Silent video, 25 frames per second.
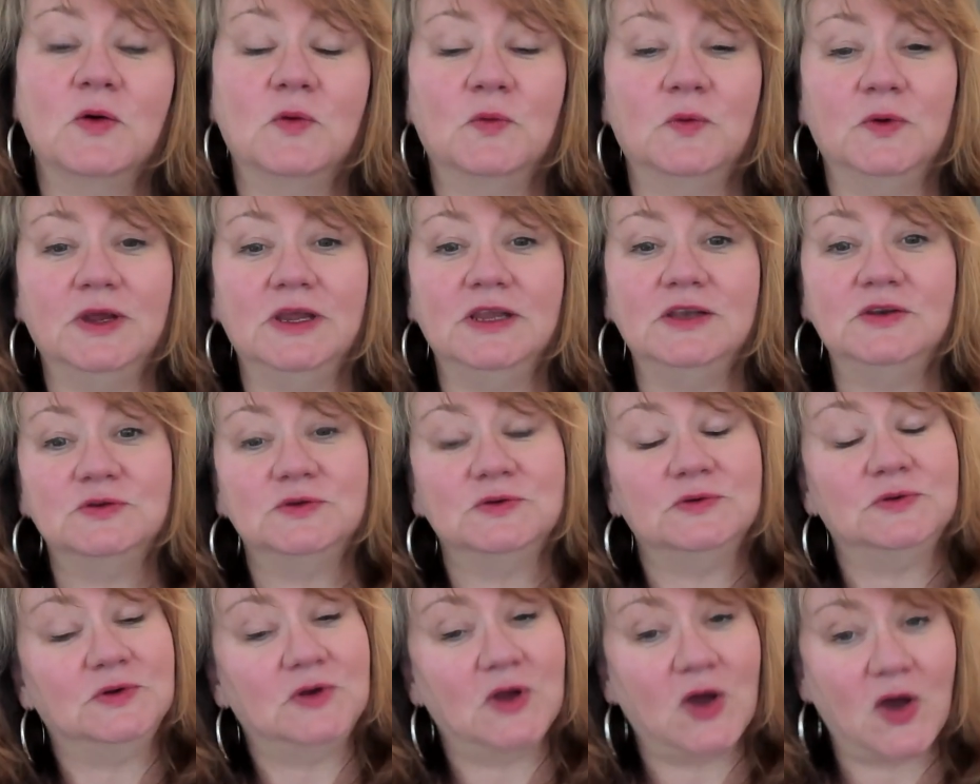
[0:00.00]
we
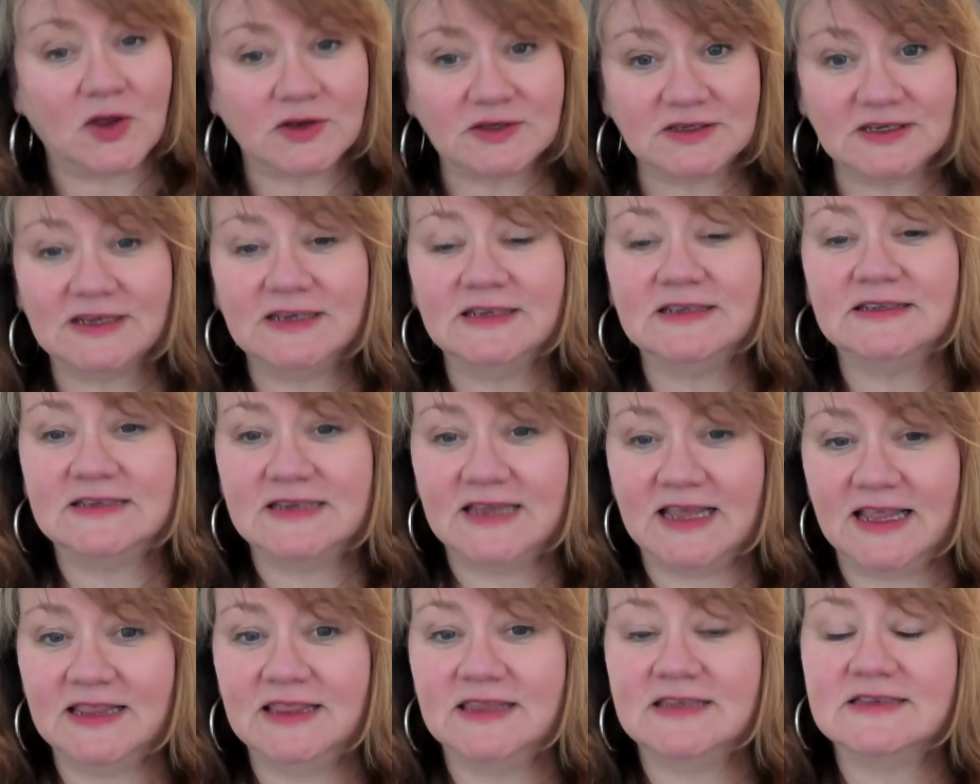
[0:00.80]
do not
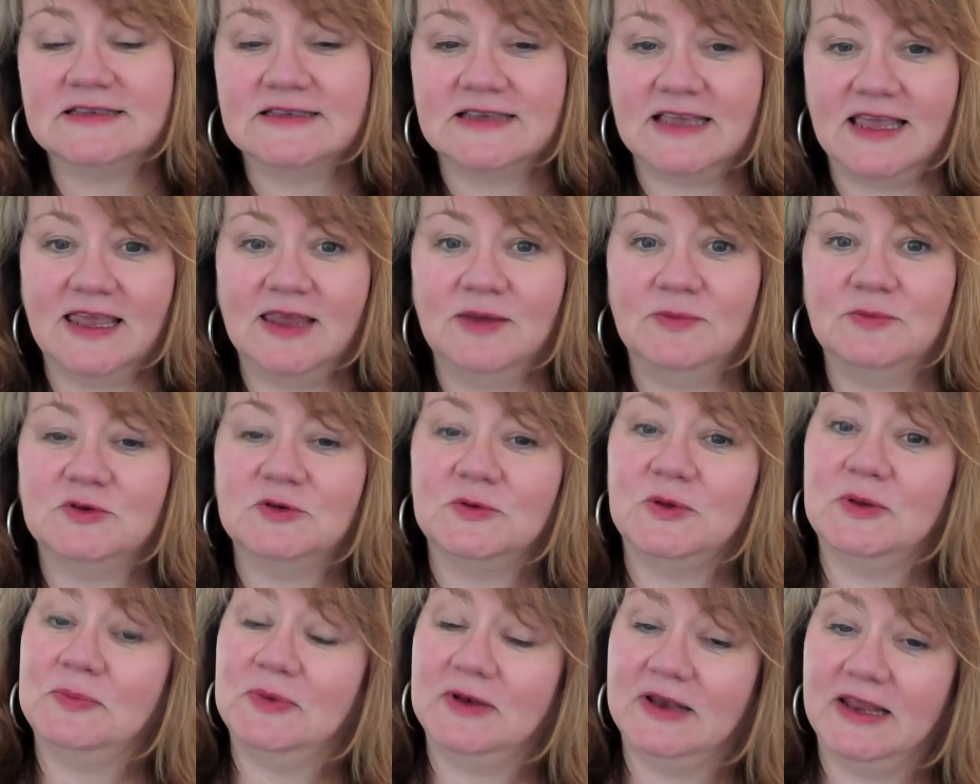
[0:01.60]
intend this game to
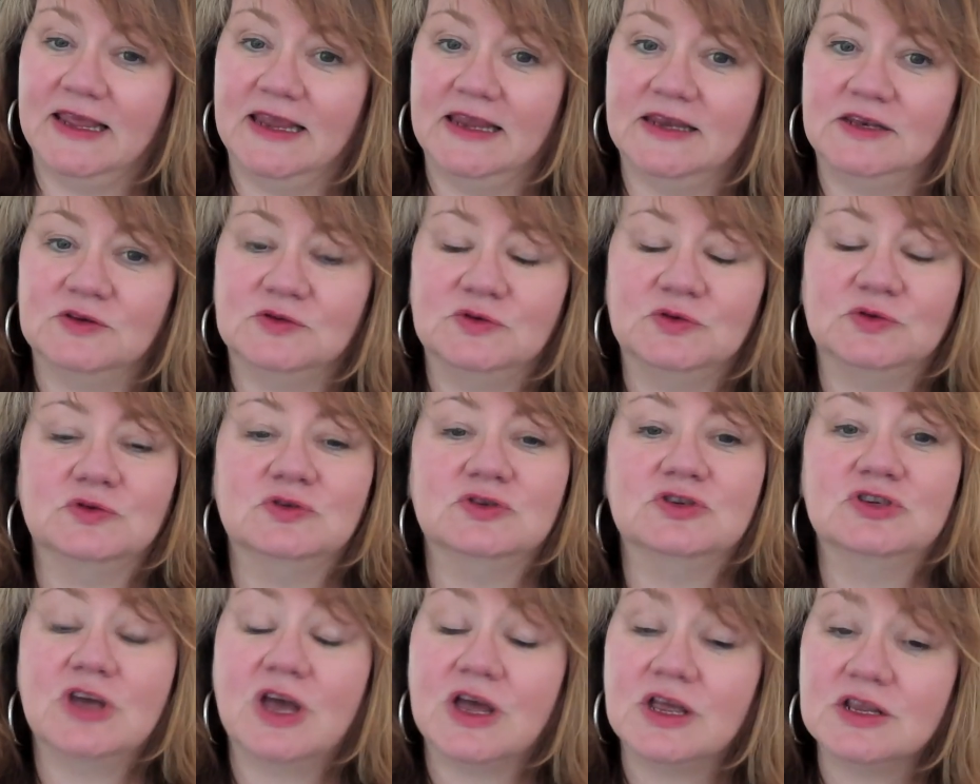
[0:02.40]
be played to
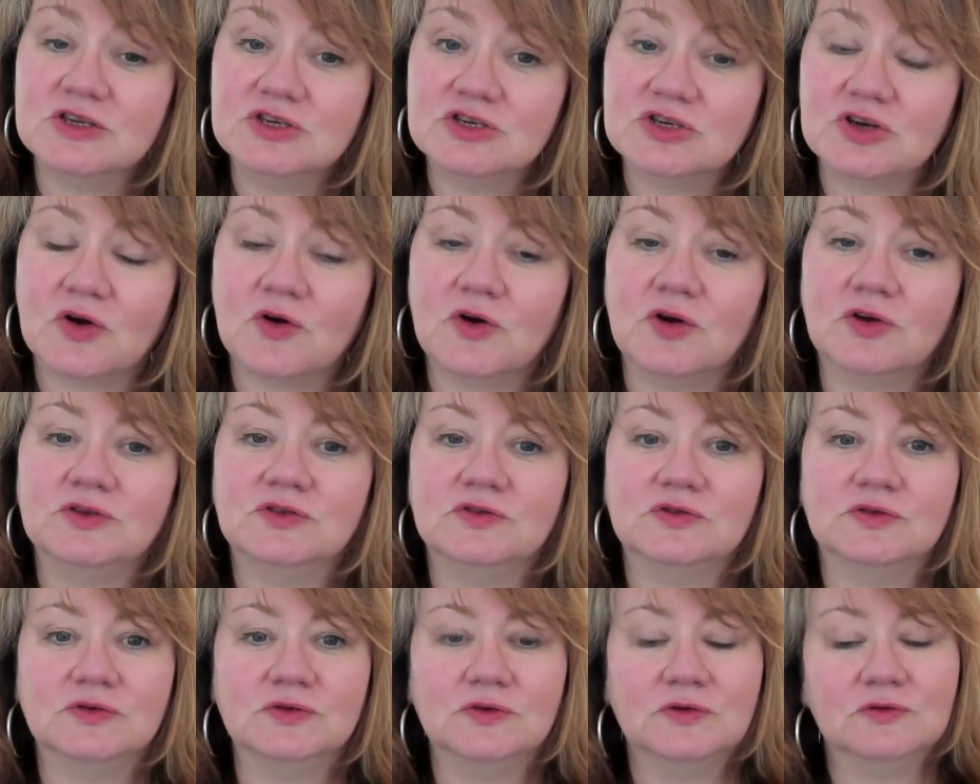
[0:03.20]
judge or
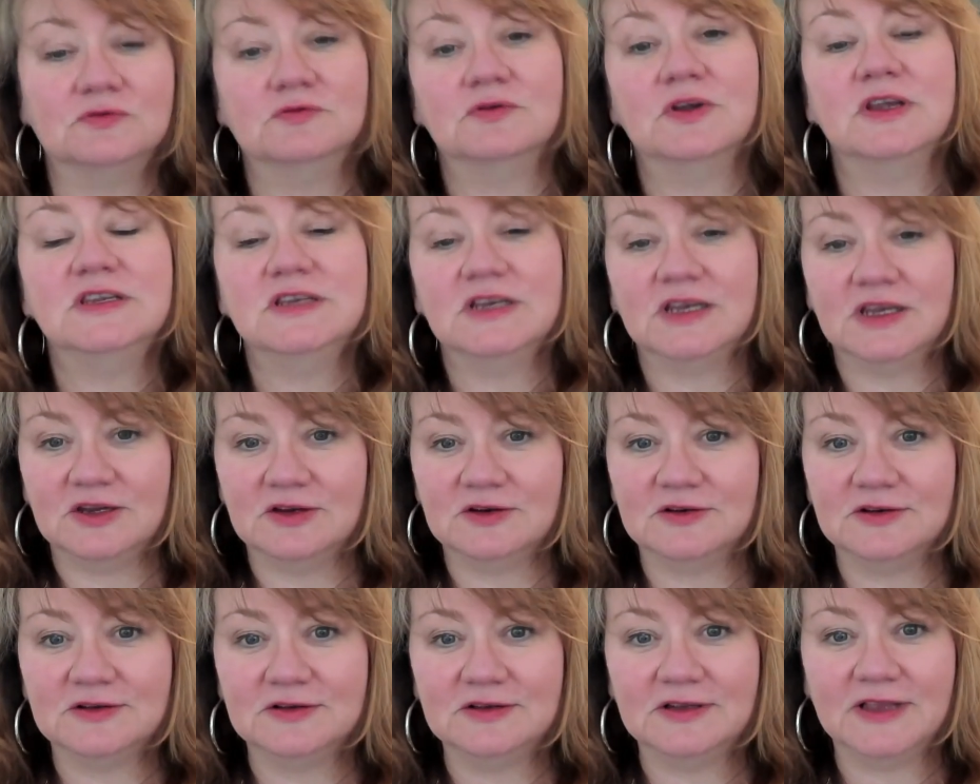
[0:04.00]
to
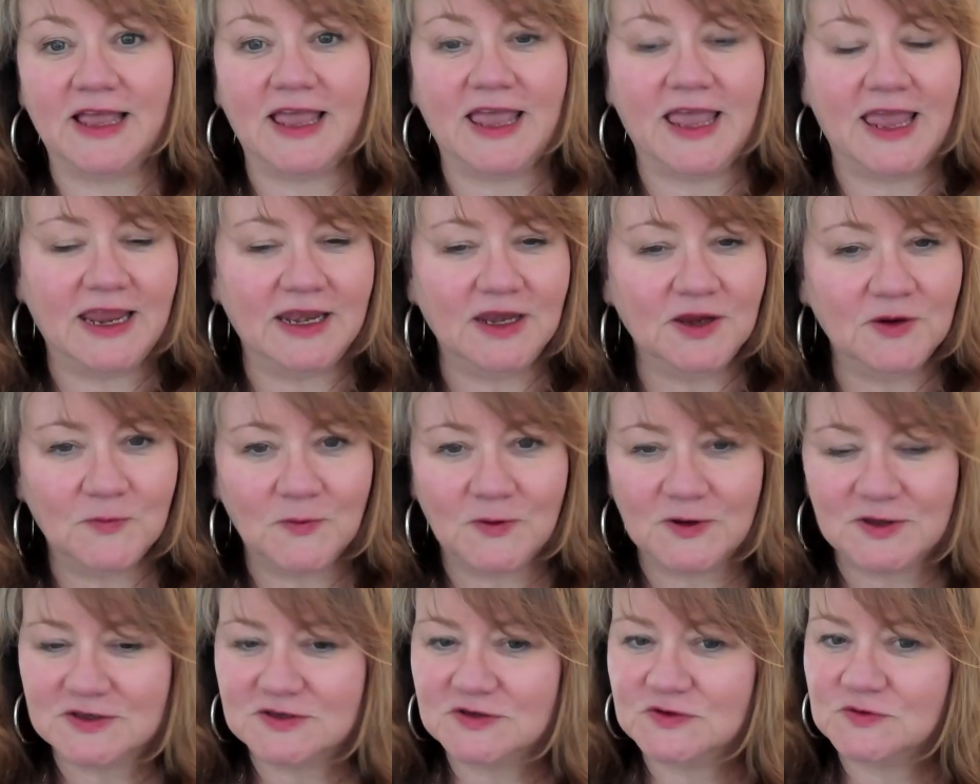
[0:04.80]
ridicule
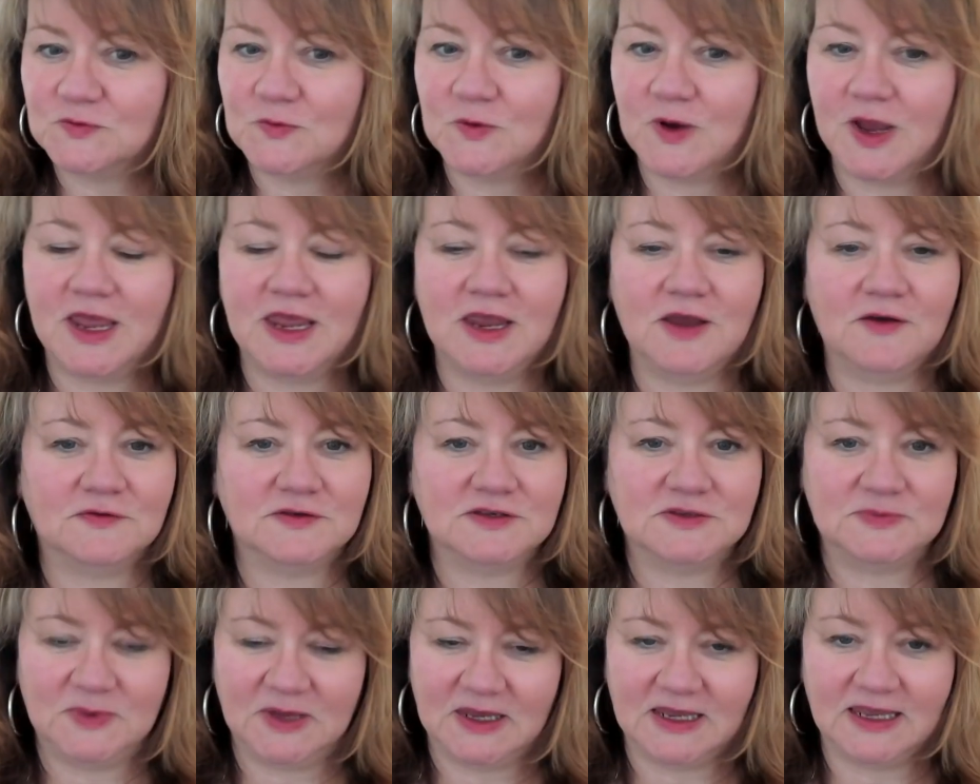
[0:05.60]
anyone's way of
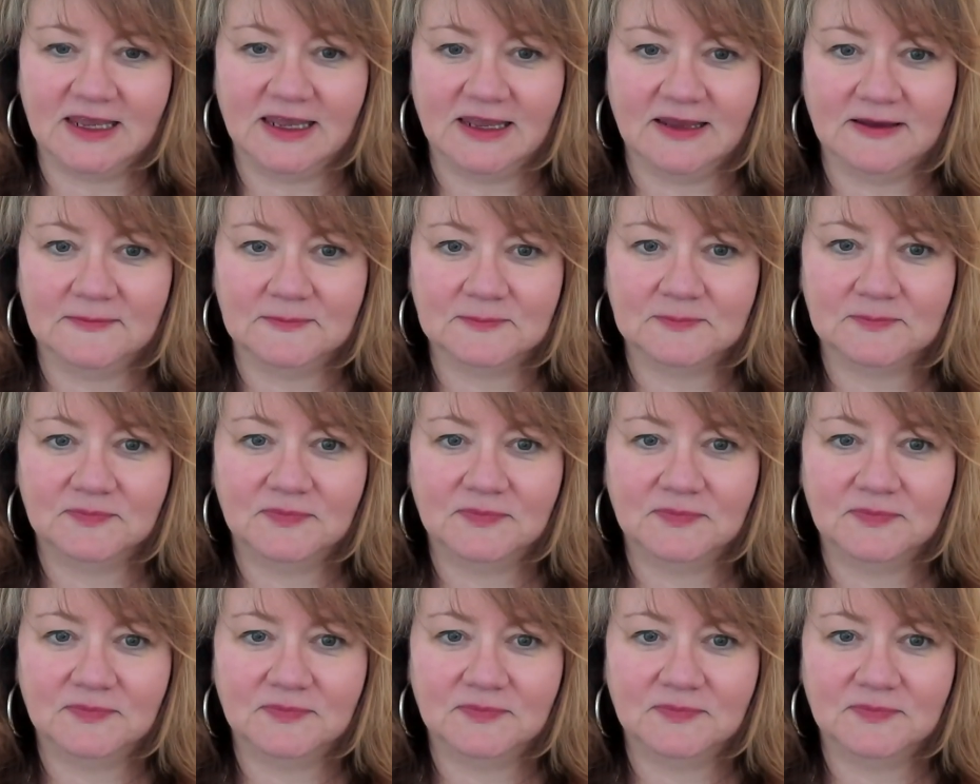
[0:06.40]
speaking.